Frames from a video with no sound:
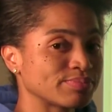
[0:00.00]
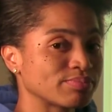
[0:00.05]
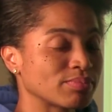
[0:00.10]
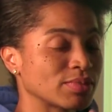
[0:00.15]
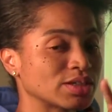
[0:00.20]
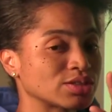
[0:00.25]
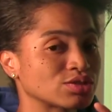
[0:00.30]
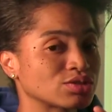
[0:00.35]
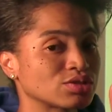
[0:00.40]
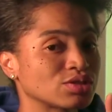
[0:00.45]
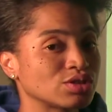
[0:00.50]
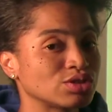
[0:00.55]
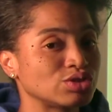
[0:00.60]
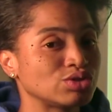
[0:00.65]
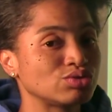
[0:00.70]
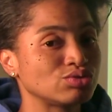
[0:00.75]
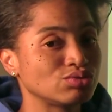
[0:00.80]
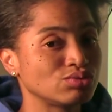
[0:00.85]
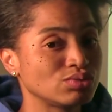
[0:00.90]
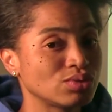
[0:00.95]
Make sure
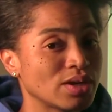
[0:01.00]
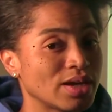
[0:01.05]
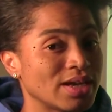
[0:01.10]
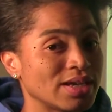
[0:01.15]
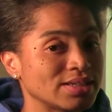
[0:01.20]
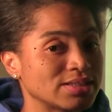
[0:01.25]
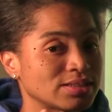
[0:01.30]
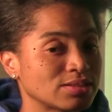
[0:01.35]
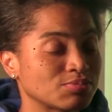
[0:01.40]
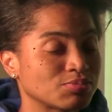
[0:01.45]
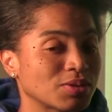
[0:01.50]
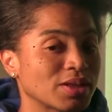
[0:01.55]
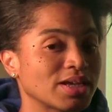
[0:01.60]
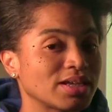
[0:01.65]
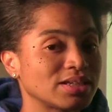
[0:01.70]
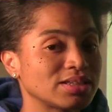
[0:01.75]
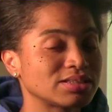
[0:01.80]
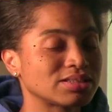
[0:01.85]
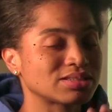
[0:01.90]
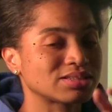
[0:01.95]
you explain
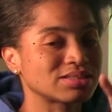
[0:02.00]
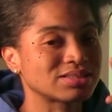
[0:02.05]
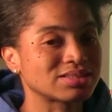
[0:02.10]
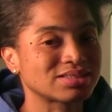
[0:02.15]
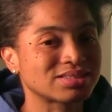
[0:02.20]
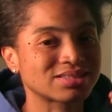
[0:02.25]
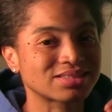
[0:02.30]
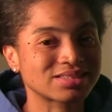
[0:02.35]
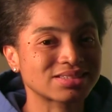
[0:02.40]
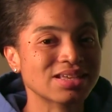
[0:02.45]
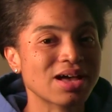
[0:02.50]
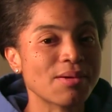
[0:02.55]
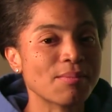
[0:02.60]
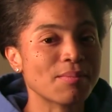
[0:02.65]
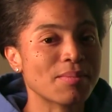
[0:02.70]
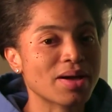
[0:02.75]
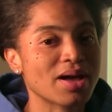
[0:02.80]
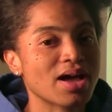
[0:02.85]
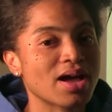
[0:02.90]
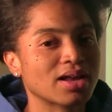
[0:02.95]
it to
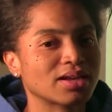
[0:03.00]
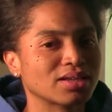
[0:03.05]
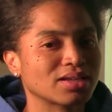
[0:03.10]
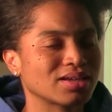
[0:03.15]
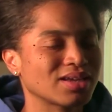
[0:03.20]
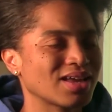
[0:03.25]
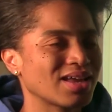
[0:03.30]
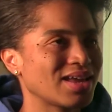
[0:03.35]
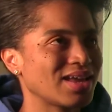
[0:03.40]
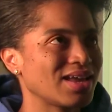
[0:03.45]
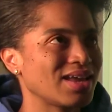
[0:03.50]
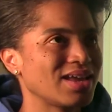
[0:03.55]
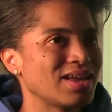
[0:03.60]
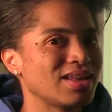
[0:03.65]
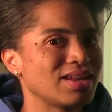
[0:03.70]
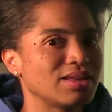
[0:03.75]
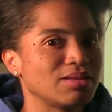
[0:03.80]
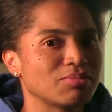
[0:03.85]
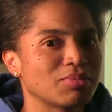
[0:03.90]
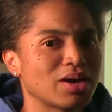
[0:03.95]
somebody,
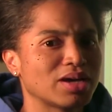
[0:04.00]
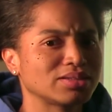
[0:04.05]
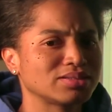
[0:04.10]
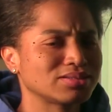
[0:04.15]
anybody.